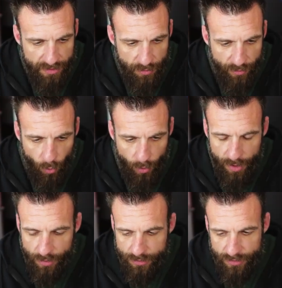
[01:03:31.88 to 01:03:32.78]
with
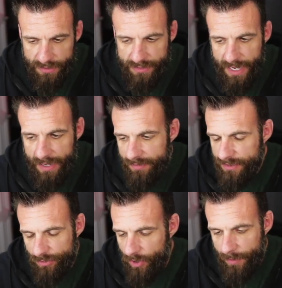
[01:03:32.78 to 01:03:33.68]
hormones or anything like that,
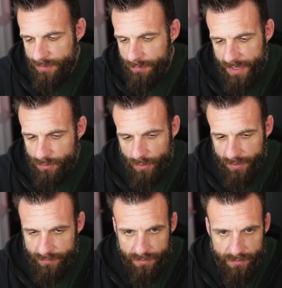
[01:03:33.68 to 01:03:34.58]
Instagram's the best
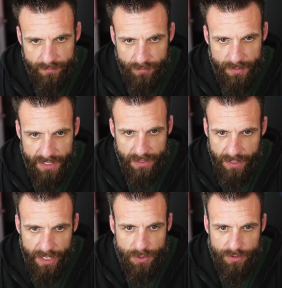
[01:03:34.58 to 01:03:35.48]
way to, for me to
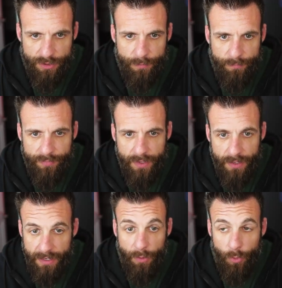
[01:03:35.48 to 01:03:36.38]
engage with you.
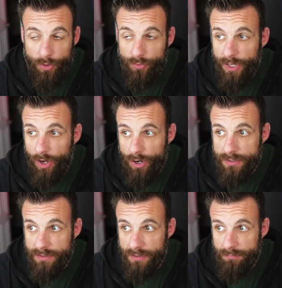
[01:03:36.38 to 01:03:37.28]
And I work really
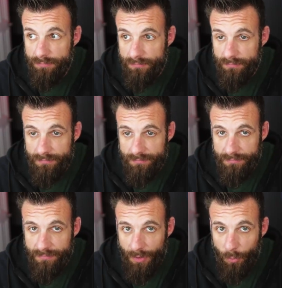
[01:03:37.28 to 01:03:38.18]
hard to,
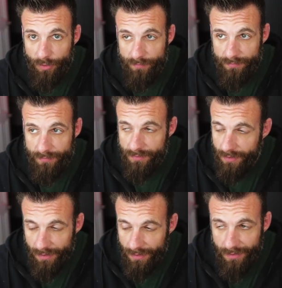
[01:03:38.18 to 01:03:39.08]
I work
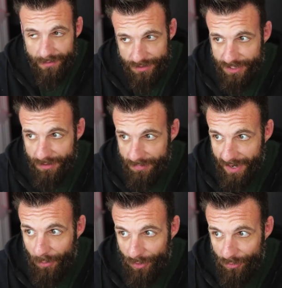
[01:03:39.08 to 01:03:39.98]
shit,
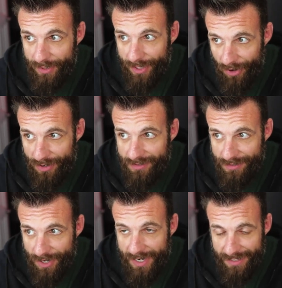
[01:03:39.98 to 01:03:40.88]
man. I work really hard to
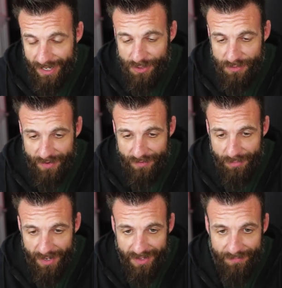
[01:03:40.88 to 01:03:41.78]
try to engage with
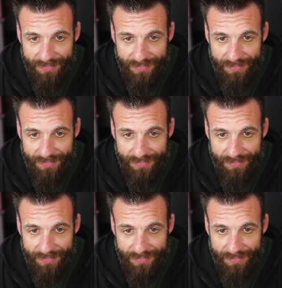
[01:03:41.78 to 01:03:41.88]
everybody.